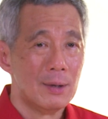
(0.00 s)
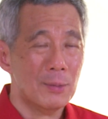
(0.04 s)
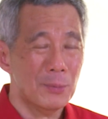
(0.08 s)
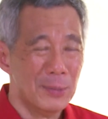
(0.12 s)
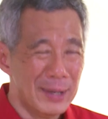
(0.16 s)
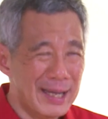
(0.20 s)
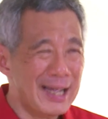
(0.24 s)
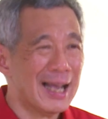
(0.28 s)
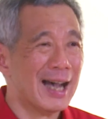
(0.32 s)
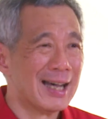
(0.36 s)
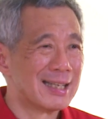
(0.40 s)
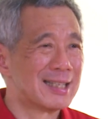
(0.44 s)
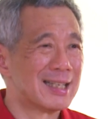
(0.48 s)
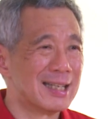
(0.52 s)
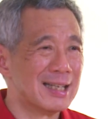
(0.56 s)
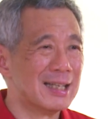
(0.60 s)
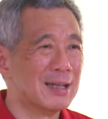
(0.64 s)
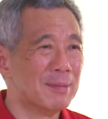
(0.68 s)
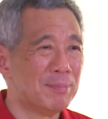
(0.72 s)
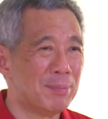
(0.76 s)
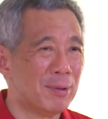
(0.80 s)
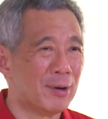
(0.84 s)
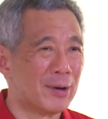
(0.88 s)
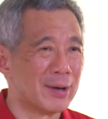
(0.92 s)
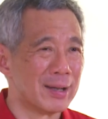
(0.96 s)
We are
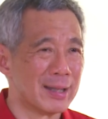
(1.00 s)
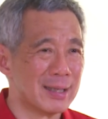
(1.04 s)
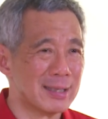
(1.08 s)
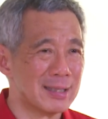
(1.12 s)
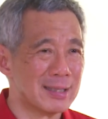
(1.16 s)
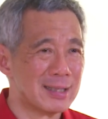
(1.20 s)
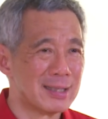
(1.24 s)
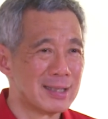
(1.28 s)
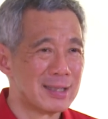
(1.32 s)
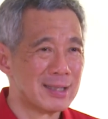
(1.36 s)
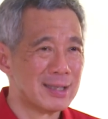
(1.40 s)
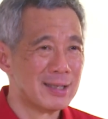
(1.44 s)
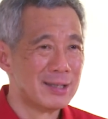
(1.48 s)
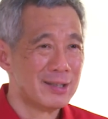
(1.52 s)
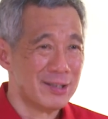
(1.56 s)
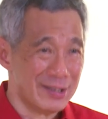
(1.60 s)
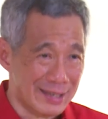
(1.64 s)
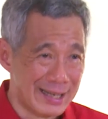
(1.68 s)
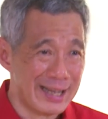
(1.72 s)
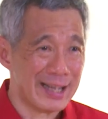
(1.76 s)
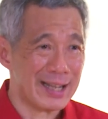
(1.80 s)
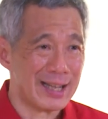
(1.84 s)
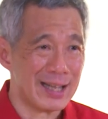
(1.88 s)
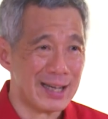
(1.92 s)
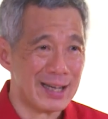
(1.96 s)
Singaporeans
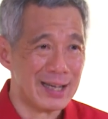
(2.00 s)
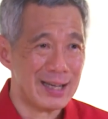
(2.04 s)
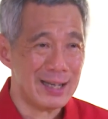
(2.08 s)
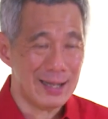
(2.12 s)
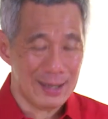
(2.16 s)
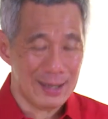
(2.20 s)
together.